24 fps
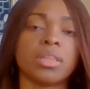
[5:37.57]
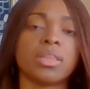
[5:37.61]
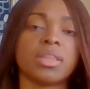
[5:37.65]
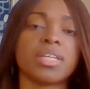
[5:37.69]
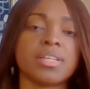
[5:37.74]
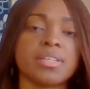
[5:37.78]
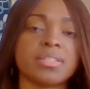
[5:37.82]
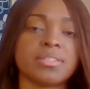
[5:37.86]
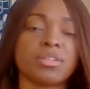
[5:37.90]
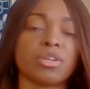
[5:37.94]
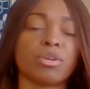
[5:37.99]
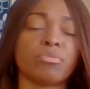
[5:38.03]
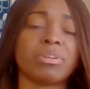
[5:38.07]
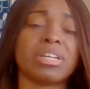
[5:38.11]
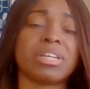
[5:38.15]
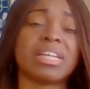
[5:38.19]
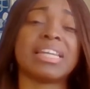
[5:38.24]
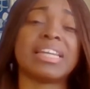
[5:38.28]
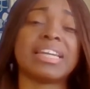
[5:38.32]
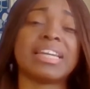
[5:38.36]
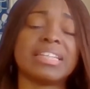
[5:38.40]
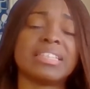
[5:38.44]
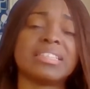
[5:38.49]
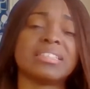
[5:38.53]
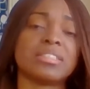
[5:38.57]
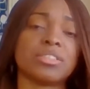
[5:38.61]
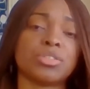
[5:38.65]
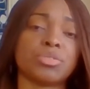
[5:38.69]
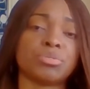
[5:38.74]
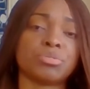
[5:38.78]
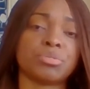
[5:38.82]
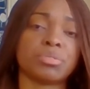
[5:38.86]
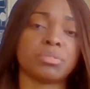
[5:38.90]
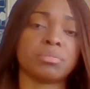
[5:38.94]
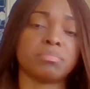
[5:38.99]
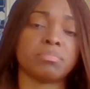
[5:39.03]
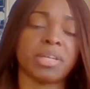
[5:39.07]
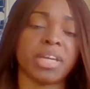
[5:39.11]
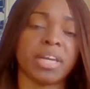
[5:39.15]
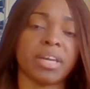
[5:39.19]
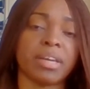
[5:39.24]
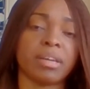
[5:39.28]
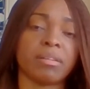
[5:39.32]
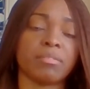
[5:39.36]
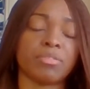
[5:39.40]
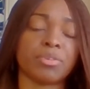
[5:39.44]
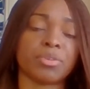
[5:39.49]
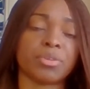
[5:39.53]
things that are related to
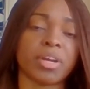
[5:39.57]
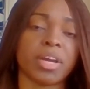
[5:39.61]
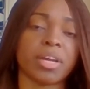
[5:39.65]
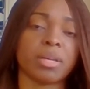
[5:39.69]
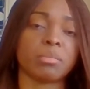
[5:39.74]
behavior